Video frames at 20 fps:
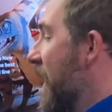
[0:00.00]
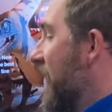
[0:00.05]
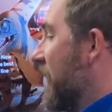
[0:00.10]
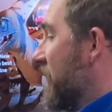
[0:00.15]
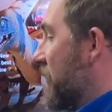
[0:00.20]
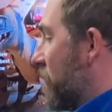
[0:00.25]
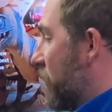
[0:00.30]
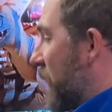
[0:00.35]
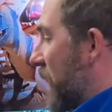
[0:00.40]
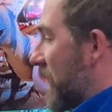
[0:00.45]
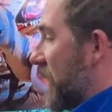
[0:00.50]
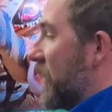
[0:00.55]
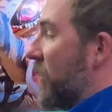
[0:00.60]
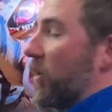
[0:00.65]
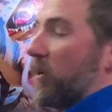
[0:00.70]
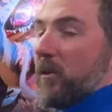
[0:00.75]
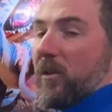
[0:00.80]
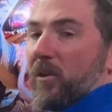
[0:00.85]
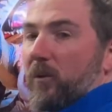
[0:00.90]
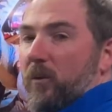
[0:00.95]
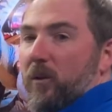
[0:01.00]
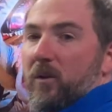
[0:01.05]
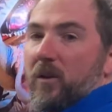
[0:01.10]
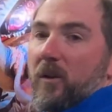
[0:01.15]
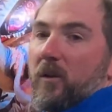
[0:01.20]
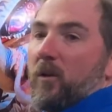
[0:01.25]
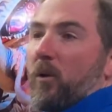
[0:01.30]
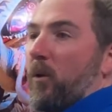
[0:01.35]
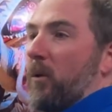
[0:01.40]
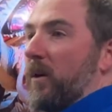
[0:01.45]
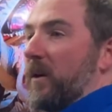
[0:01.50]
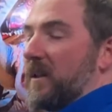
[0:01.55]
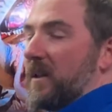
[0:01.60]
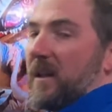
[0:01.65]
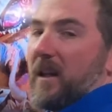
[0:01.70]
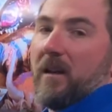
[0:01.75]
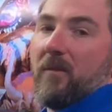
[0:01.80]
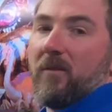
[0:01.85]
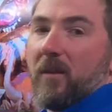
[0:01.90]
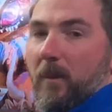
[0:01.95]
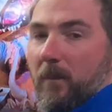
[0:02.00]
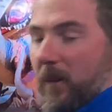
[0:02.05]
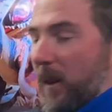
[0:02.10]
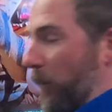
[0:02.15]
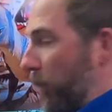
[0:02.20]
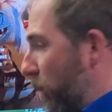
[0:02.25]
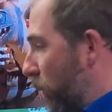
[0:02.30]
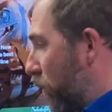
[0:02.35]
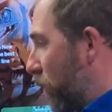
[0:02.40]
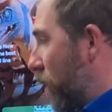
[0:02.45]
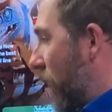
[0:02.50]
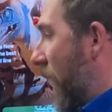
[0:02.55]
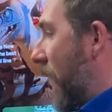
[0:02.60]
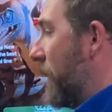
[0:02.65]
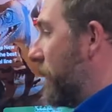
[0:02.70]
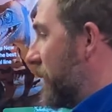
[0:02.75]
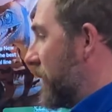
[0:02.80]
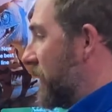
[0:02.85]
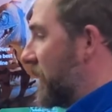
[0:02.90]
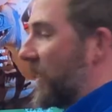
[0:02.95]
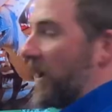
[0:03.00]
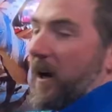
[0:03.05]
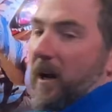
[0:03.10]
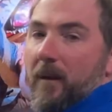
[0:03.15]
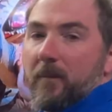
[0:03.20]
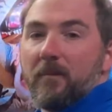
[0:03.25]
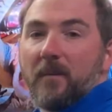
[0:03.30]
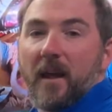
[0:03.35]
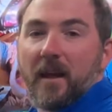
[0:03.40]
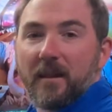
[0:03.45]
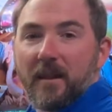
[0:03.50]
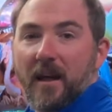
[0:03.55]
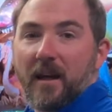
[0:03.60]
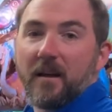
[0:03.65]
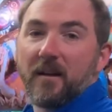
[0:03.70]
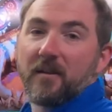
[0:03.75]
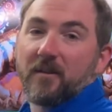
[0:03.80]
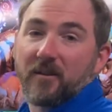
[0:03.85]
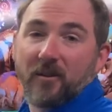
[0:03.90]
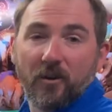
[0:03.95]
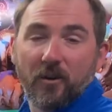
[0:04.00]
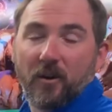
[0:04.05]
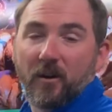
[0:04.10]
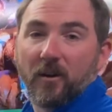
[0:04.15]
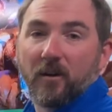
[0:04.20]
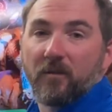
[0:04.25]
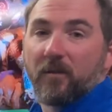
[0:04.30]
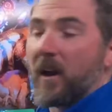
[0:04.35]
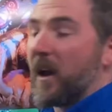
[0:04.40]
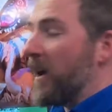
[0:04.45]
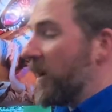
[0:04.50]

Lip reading: so we can go through the toys and give them the proper time that they deserve